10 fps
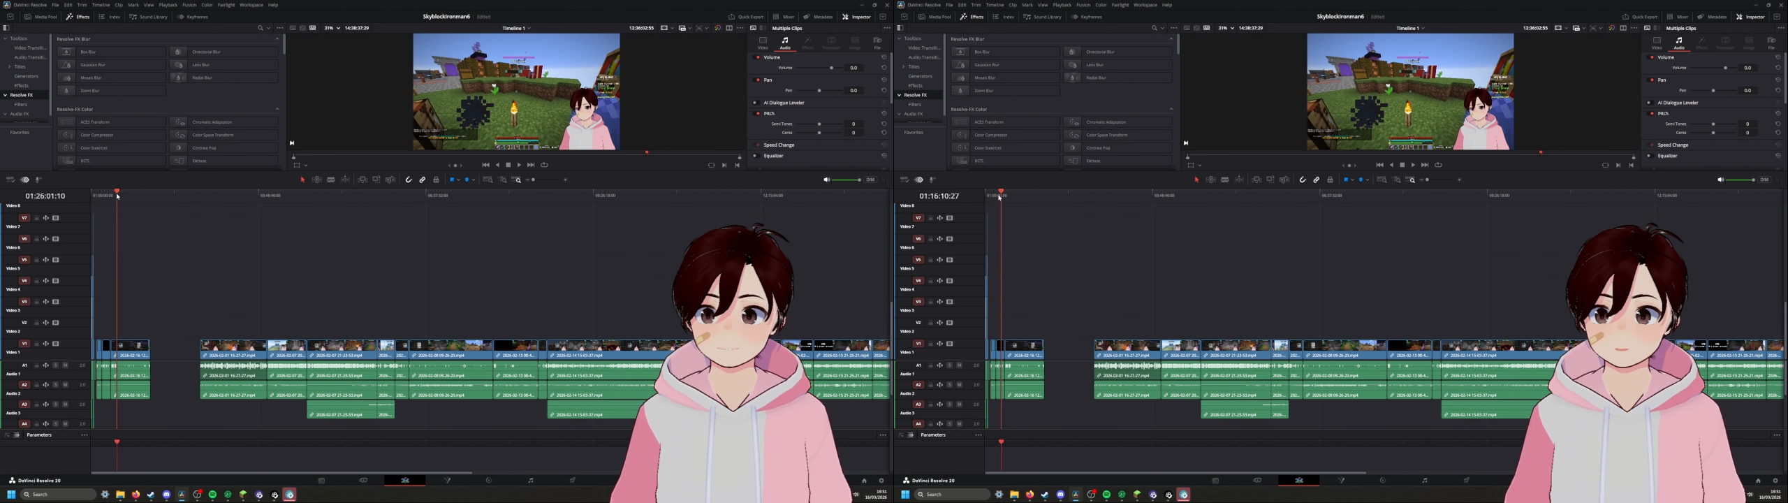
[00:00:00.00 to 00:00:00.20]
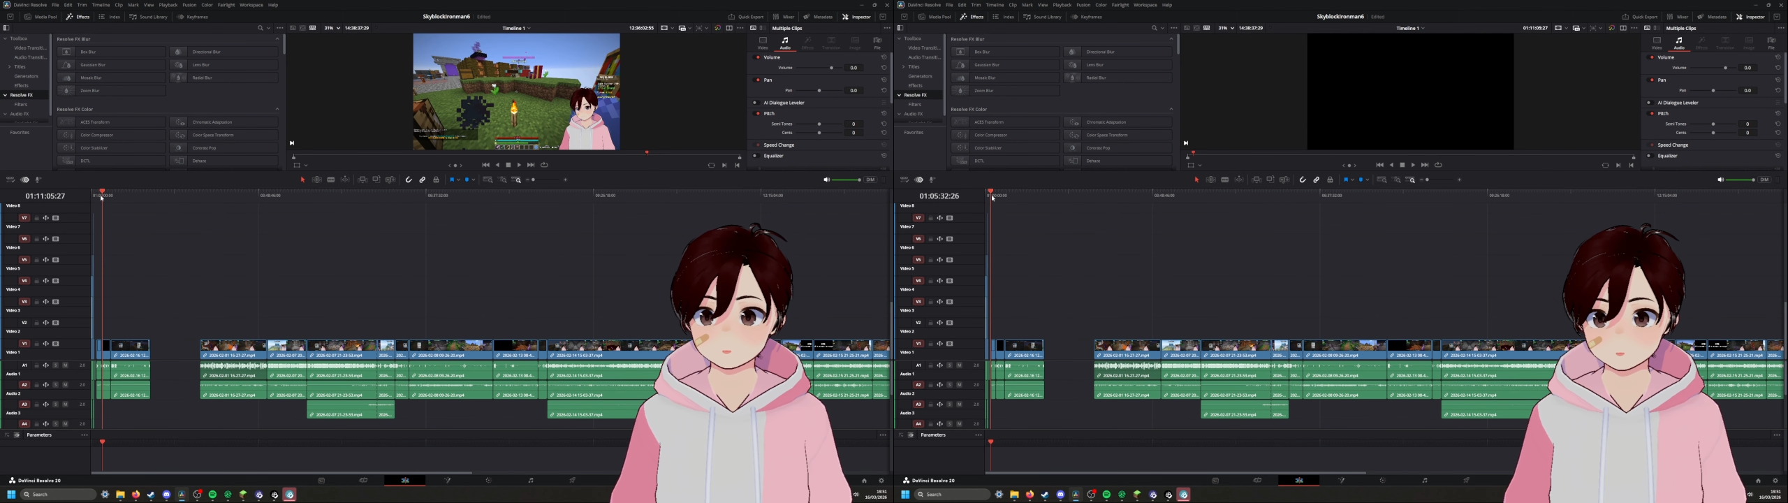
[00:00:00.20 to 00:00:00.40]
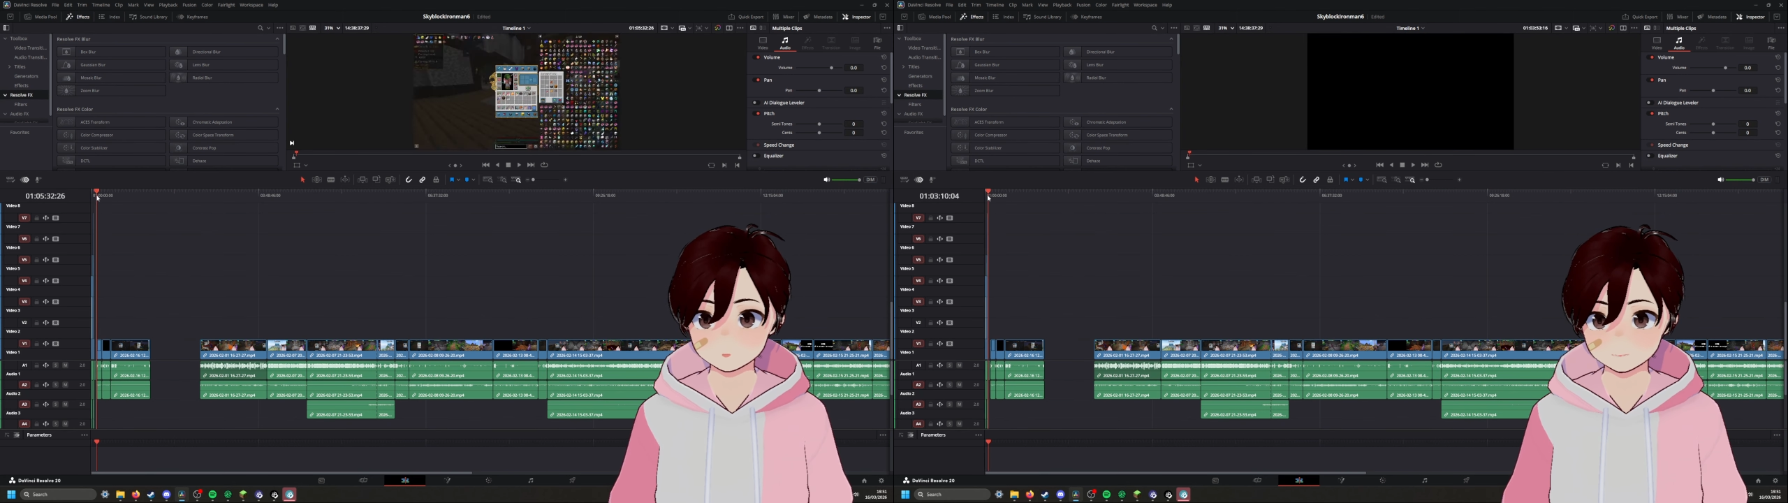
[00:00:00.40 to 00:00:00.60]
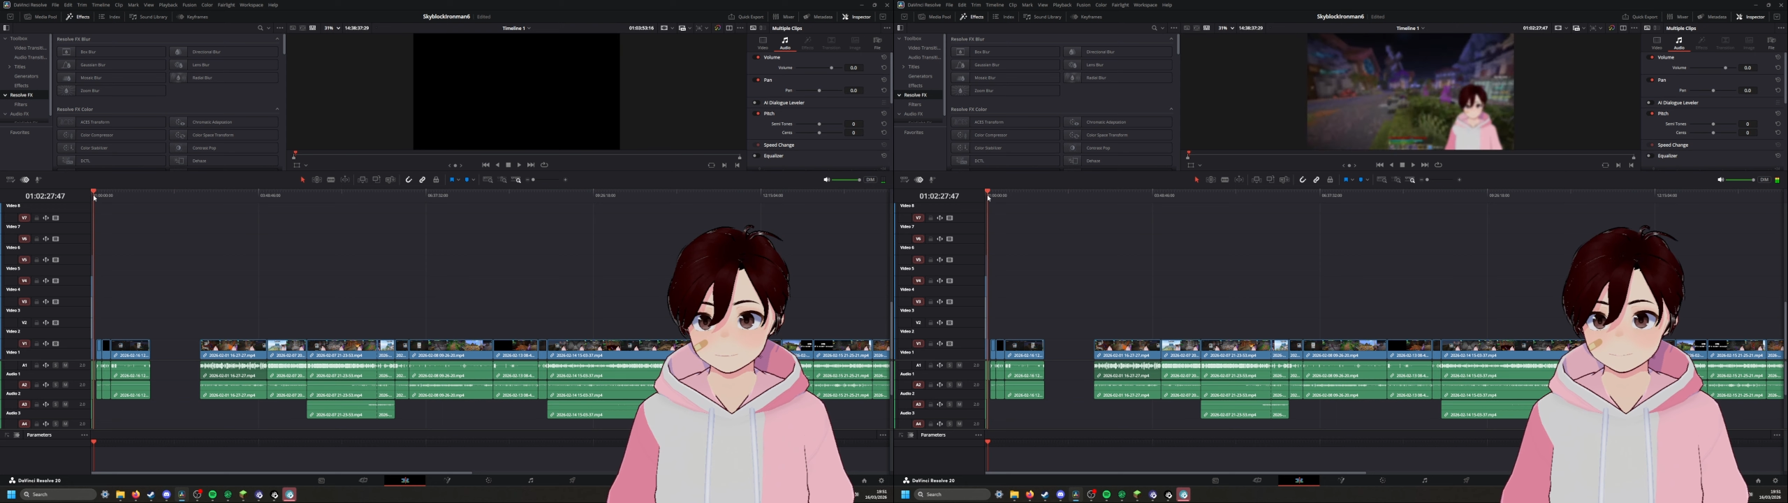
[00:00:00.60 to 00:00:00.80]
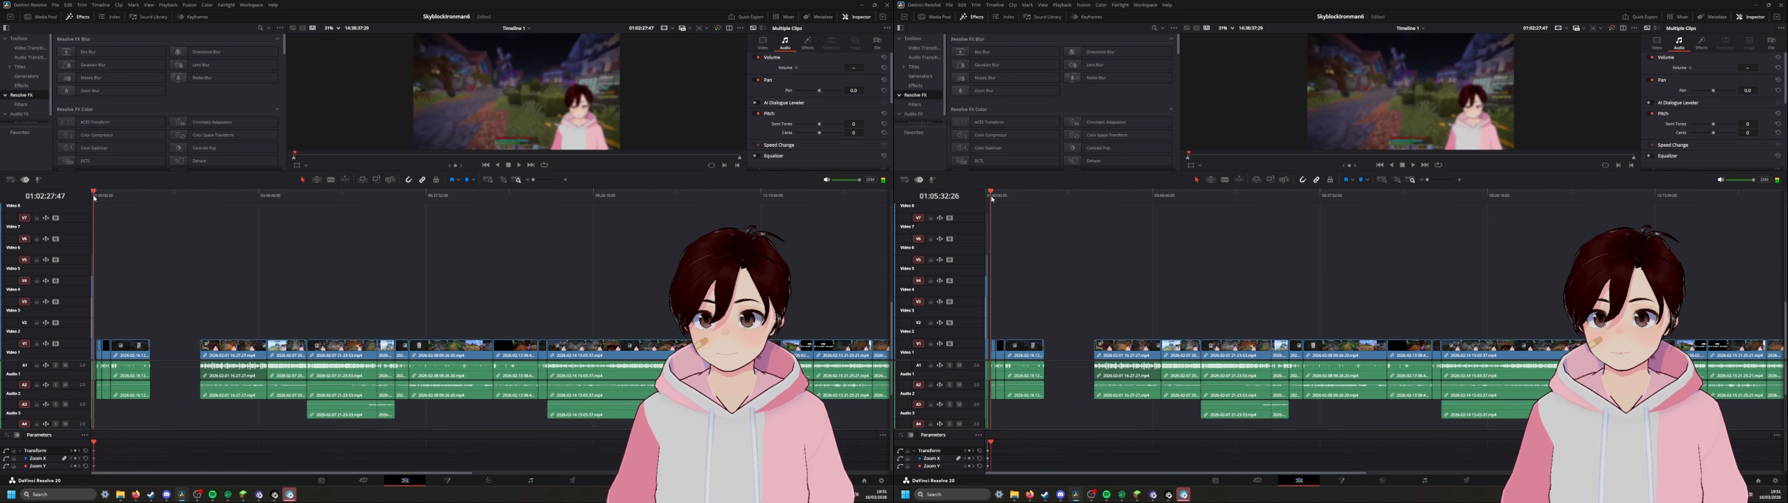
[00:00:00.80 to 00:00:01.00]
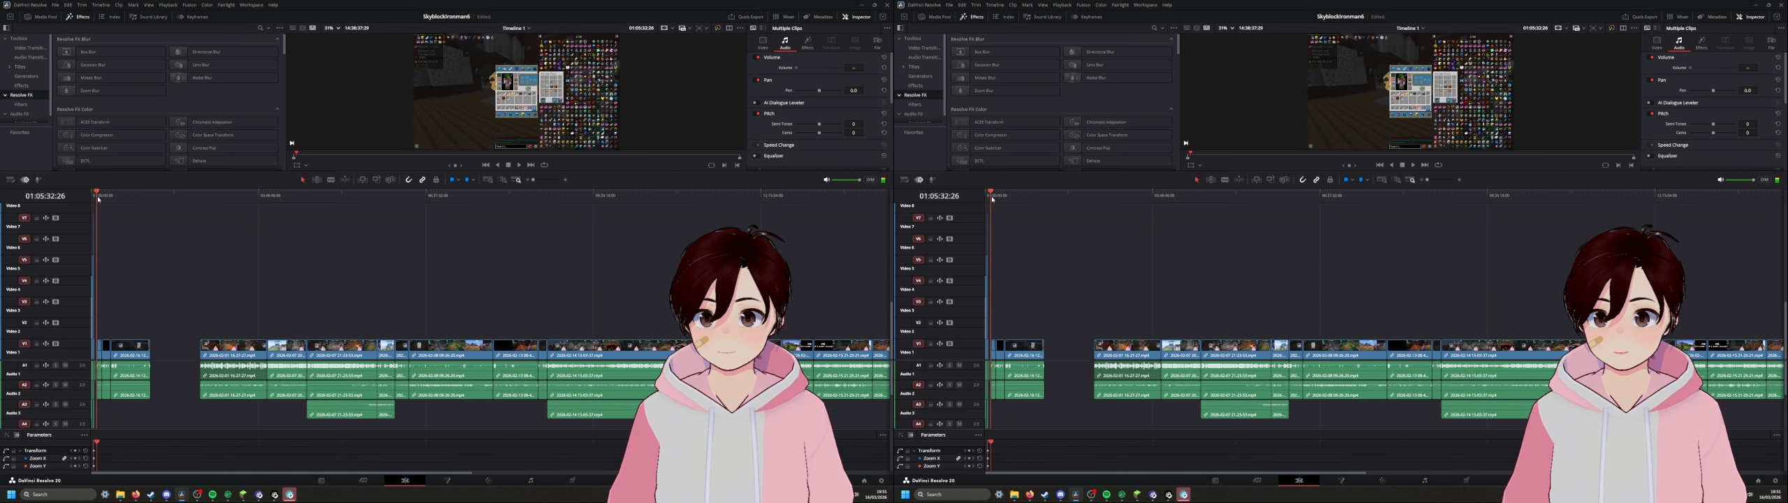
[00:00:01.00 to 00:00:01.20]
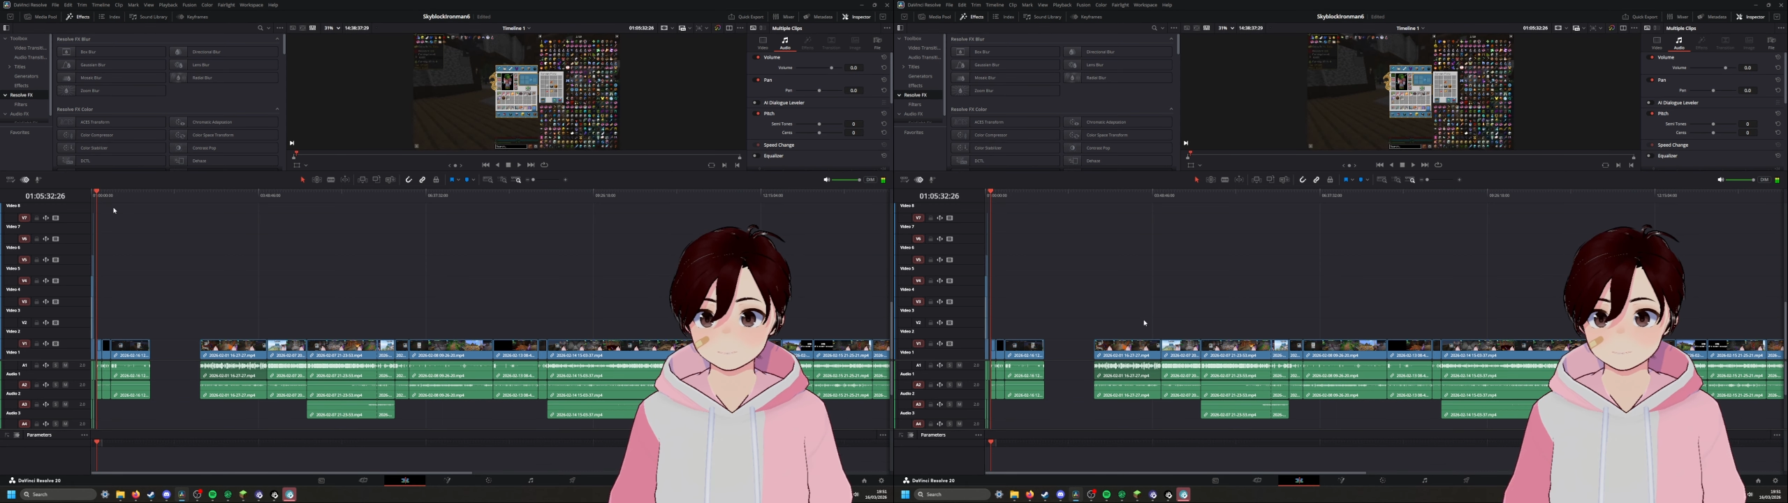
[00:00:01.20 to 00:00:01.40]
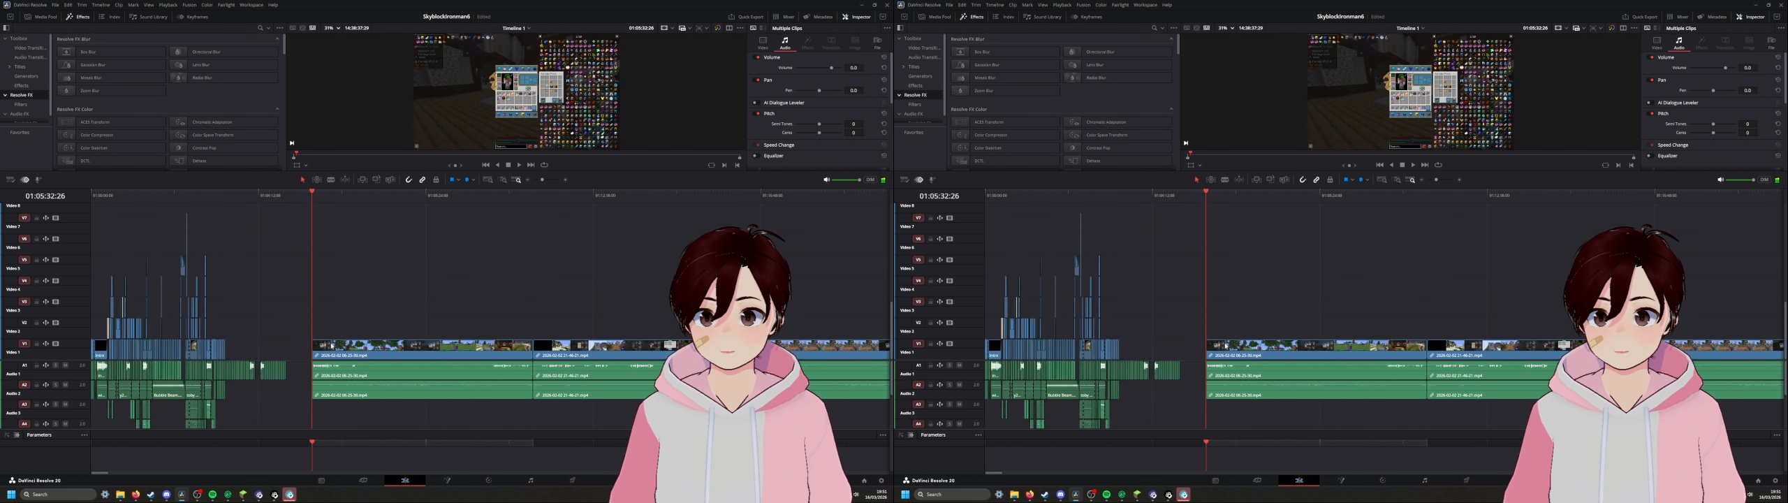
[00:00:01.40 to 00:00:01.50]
to really pad out the runtime a little bit,